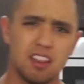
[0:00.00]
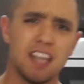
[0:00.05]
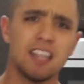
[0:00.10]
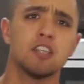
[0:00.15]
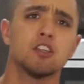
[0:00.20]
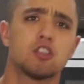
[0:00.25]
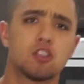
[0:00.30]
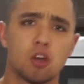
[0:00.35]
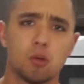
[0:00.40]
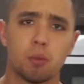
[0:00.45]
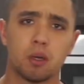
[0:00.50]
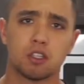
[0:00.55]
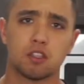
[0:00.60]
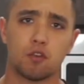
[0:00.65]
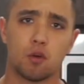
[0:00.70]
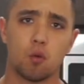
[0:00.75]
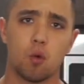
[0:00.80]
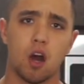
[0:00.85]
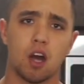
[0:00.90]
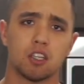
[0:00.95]
Thank you so
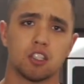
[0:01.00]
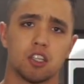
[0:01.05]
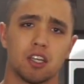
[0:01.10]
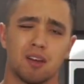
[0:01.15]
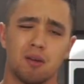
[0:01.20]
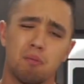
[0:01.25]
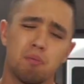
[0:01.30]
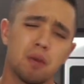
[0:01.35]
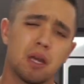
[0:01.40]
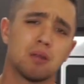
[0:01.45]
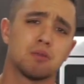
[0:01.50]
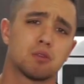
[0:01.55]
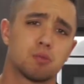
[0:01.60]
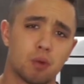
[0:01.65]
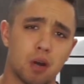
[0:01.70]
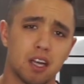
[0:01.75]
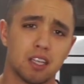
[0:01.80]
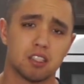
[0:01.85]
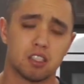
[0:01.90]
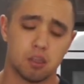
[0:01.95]
much for watching. My
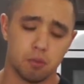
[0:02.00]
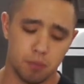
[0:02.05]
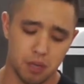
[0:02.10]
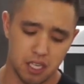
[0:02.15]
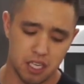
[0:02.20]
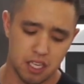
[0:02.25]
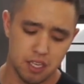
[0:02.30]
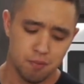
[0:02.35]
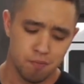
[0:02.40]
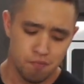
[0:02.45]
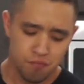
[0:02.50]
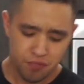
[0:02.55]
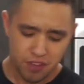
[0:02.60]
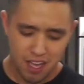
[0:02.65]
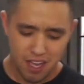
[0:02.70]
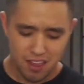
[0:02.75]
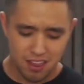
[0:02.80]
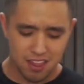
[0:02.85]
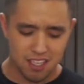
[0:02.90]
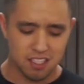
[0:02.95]
name's Brian Skibicki.
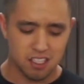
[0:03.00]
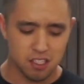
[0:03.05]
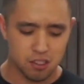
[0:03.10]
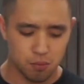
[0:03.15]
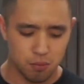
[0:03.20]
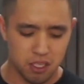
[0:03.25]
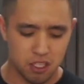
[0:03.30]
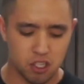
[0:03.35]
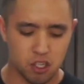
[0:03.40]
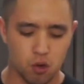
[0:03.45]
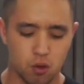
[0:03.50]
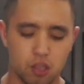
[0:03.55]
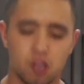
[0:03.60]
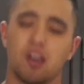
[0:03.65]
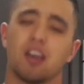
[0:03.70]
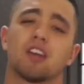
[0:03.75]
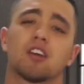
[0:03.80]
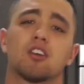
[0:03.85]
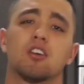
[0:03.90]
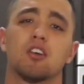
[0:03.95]
This is me
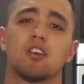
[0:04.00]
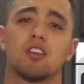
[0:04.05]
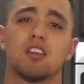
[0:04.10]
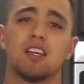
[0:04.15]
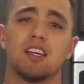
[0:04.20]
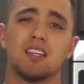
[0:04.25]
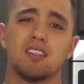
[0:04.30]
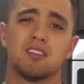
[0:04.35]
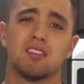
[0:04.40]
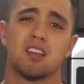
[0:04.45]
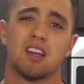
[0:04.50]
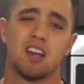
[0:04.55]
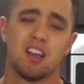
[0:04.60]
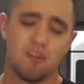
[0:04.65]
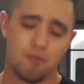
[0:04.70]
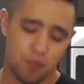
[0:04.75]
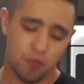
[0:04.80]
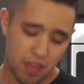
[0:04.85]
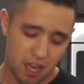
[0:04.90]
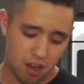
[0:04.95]
showing you how to cook things
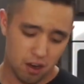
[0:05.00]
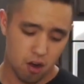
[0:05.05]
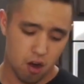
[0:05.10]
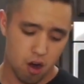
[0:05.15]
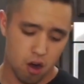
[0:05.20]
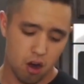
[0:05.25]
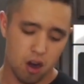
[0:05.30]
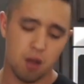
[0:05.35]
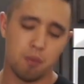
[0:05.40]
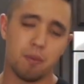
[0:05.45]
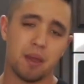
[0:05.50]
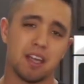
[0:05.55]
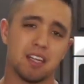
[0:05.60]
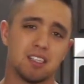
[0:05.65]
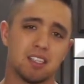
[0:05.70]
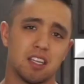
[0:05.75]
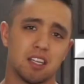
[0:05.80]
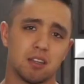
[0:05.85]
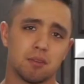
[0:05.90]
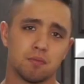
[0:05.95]
that are
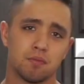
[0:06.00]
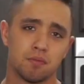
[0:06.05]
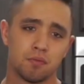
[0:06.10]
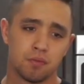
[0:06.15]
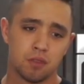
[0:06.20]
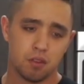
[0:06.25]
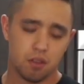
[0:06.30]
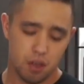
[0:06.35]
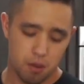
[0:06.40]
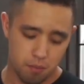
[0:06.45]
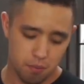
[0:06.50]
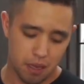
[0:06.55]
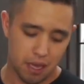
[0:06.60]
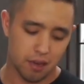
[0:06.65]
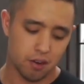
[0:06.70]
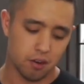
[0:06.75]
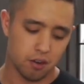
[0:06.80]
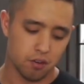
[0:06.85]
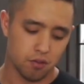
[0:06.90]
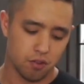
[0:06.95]
amazing and
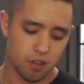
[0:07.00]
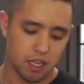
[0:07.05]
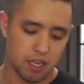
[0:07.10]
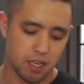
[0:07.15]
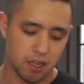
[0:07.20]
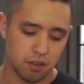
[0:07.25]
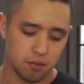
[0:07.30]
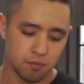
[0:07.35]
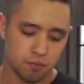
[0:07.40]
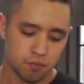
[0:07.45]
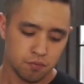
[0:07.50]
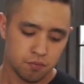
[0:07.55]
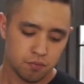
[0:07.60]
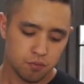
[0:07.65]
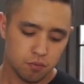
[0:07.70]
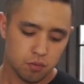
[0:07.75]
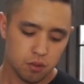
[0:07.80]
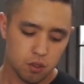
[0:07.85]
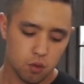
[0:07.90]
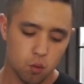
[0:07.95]
better than
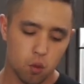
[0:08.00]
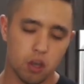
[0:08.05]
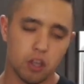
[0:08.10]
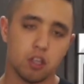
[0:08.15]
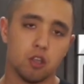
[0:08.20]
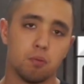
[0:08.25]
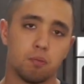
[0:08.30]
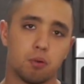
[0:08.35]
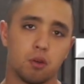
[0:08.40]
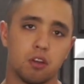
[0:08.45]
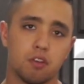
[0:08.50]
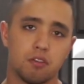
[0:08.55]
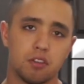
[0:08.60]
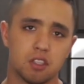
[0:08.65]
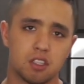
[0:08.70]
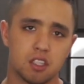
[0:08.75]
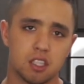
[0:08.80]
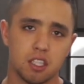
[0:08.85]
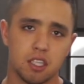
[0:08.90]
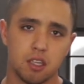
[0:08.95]
what you
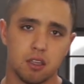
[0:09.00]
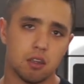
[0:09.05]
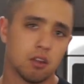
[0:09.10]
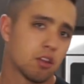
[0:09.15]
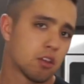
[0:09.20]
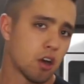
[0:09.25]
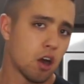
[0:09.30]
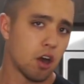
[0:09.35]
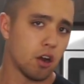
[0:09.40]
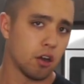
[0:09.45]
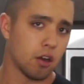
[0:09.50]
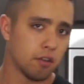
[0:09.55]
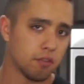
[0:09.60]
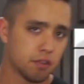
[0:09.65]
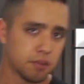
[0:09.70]
previously thought